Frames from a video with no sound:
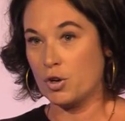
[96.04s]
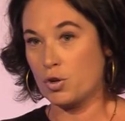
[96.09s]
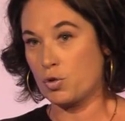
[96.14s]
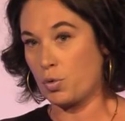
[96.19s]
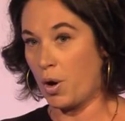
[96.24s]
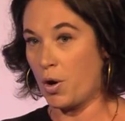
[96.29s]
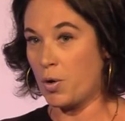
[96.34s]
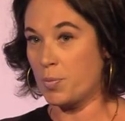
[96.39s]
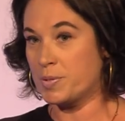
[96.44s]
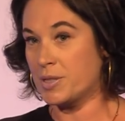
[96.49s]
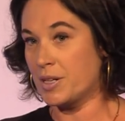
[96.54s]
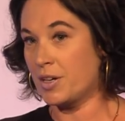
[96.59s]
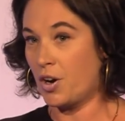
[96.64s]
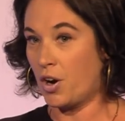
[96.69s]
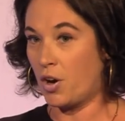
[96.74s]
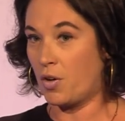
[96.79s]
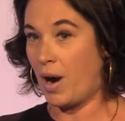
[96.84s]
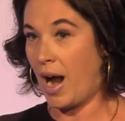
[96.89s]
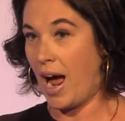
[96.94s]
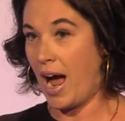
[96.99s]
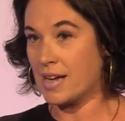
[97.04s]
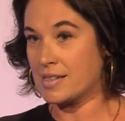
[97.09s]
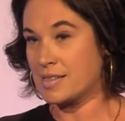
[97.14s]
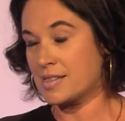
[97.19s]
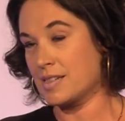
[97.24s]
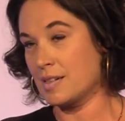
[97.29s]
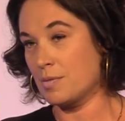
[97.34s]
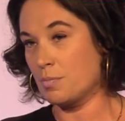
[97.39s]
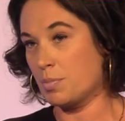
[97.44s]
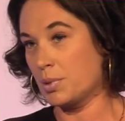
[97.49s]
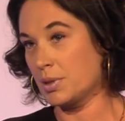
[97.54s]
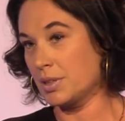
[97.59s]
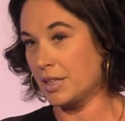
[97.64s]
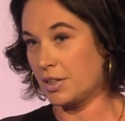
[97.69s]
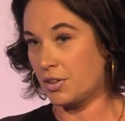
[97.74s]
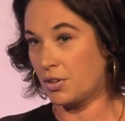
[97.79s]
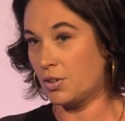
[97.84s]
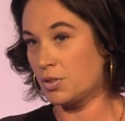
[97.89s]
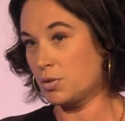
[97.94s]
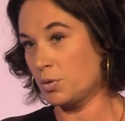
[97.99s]
groped and harassed and
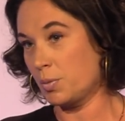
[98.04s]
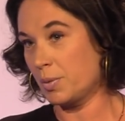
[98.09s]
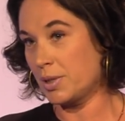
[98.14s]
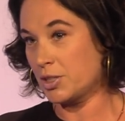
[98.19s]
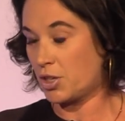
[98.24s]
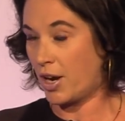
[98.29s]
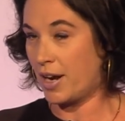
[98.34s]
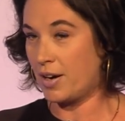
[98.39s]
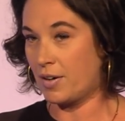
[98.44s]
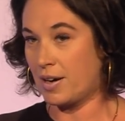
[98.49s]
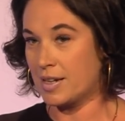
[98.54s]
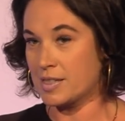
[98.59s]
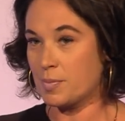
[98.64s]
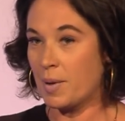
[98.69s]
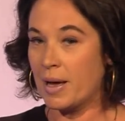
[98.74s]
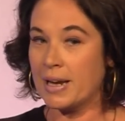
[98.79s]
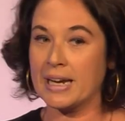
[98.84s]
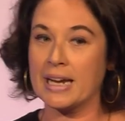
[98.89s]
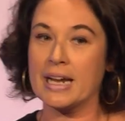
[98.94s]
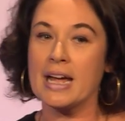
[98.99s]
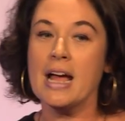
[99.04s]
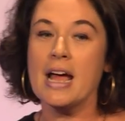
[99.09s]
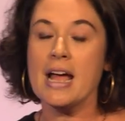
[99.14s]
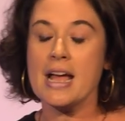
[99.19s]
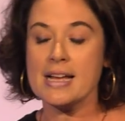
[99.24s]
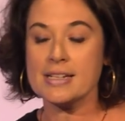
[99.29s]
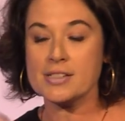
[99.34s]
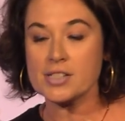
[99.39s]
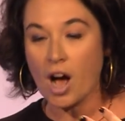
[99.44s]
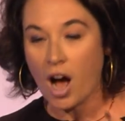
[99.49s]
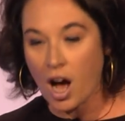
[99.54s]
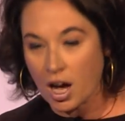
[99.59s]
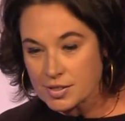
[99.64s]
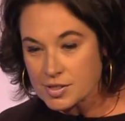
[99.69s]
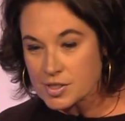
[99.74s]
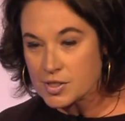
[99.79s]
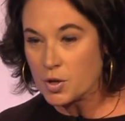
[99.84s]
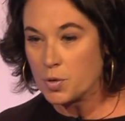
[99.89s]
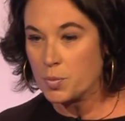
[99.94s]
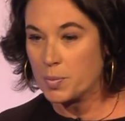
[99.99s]
belittled when we try to raise money. It's
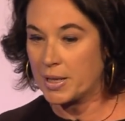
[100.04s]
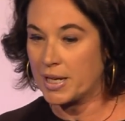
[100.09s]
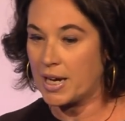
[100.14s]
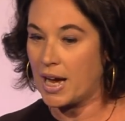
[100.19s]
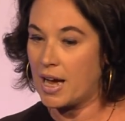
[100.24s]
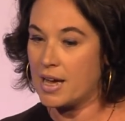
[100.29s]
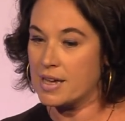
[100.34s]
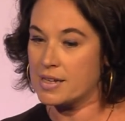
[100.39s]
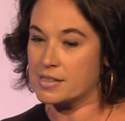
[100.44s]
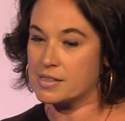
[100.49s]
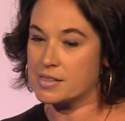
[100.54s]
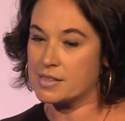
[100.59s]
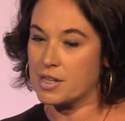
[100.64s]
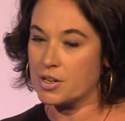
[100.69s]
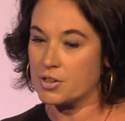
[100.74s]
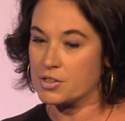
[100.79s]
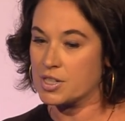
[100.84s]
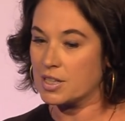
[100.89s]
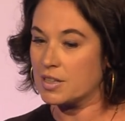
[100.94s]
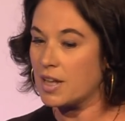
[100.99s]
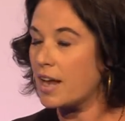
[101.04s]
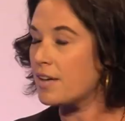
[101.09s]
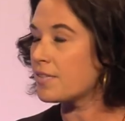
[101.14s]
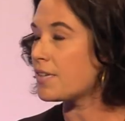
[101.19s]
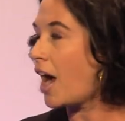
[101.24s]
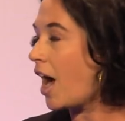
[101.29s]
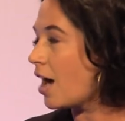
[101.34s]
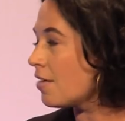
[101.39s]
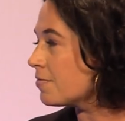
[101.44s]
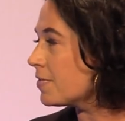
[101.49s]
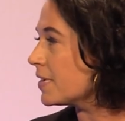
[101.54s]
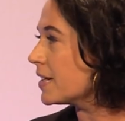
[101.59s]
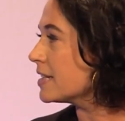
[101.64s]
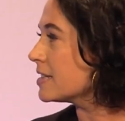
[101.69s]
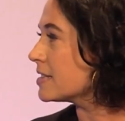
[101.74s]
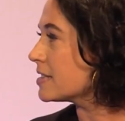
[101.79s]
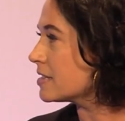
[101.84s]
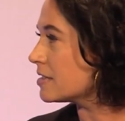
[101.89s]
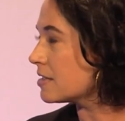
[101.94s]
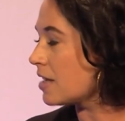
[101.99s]
also because there's a lot of
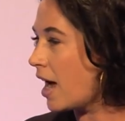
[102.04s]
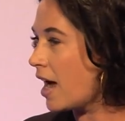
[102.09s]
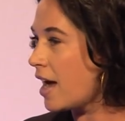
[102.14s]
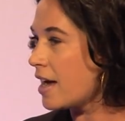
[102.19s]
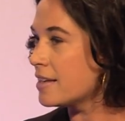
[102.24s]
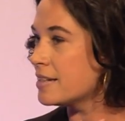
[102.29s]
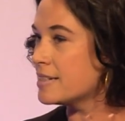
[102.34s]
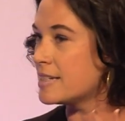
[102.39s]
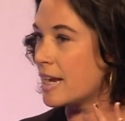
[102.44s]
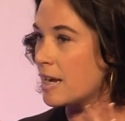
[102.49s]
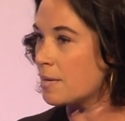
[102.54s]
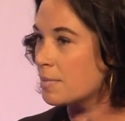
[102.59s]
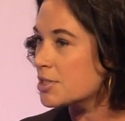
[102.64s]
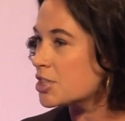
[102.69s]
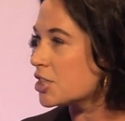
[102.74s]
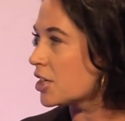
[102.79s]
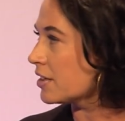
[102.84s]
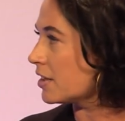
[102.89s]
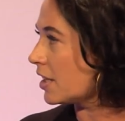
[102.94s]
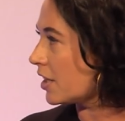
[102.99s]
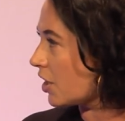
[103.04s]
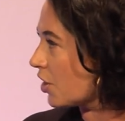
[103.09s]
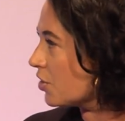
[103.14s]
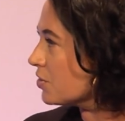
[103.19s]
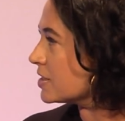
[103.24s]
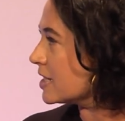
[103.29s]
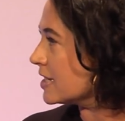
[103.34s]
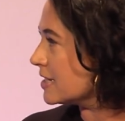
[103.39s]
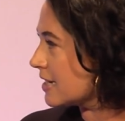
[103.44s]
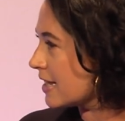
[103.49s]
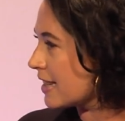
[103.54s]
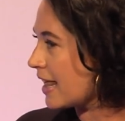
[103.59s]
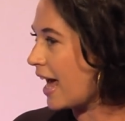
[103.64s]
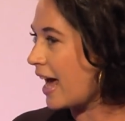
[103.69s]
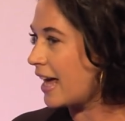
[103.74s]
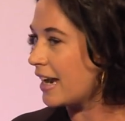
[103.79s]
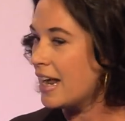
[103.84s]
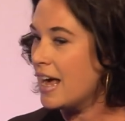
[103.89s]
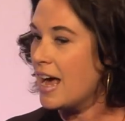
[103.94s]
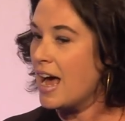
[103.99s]
confidence damaging that goes into
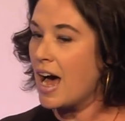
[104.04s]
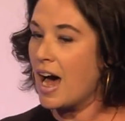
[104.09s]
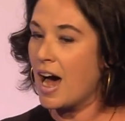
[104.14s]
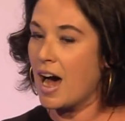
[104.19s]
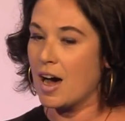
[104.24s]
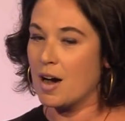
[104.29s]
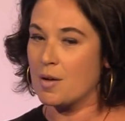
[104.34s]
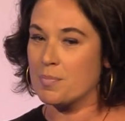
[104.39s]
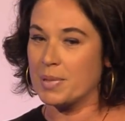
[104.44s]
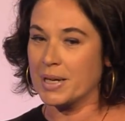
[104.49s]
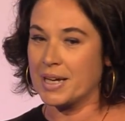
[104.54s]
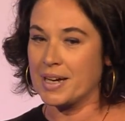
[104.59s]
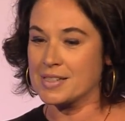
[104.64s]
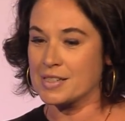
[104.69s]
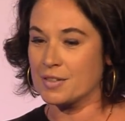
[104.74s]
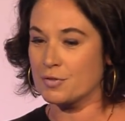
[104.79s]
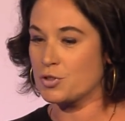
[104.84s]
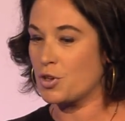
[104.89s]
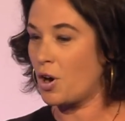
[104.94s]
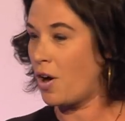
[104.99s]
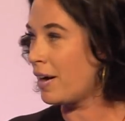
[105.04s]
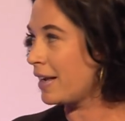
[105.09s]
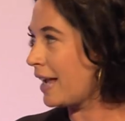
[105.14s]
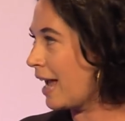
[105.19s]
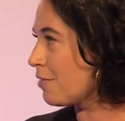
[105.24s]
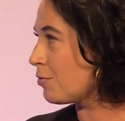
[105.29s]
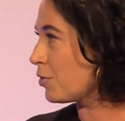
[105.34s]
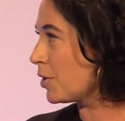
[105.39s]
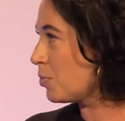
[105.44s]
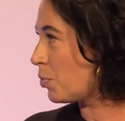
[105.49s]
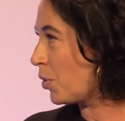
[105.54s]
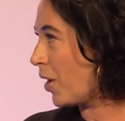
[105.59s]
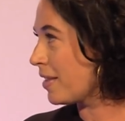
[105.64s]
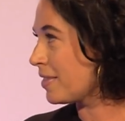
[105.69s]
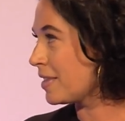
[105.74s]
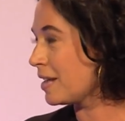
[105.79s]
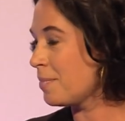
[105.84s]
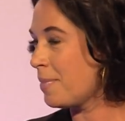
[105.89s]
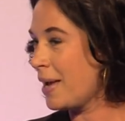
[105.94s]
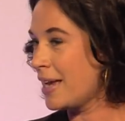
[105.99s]
that because of drawing every breath
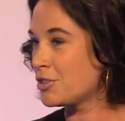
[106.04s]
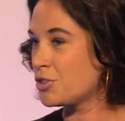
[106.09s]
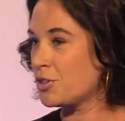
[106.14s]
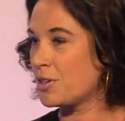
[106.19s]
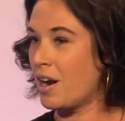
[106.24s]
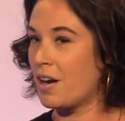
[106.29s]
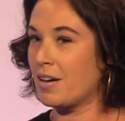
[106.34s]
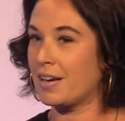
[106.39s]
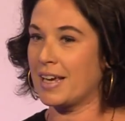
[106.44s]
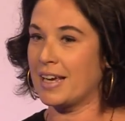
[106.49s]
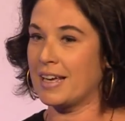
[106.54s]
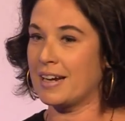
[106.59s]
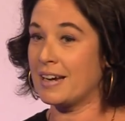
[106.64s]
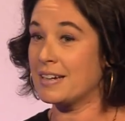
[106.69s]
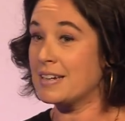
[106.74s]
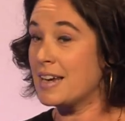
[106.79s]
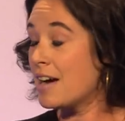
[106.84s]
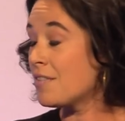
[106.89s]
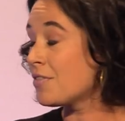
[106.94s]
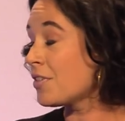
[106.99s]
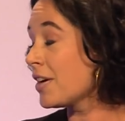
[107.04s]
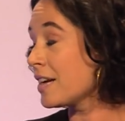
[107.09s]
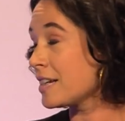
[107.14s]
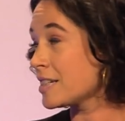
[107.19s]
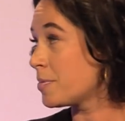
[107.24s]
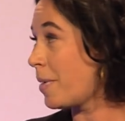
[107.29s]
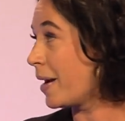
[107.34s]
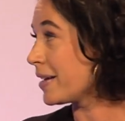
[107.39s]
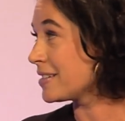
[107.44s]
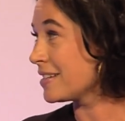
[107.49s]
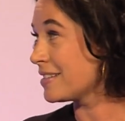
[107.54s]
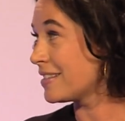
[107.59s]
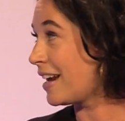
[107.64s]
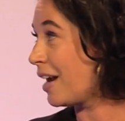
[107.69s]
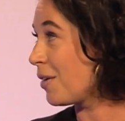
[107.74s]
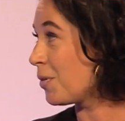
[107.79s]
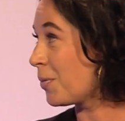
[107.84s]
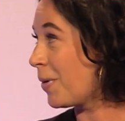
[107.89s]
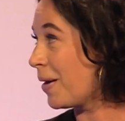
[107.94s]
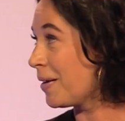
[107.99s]
in a patriarchy. And I never expected that
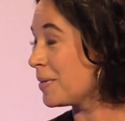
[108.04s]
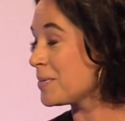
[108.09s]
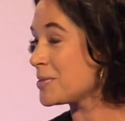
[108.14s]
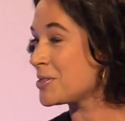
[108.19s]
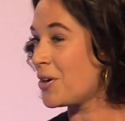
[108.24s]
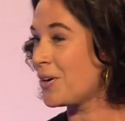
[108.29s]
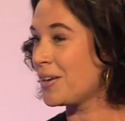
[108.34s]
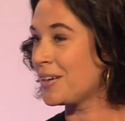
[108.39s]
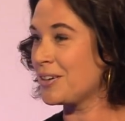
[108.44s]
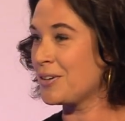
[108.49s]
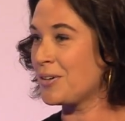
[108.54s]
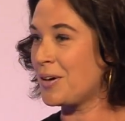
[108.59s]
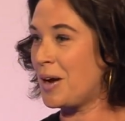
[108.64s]
I would wound up starting a new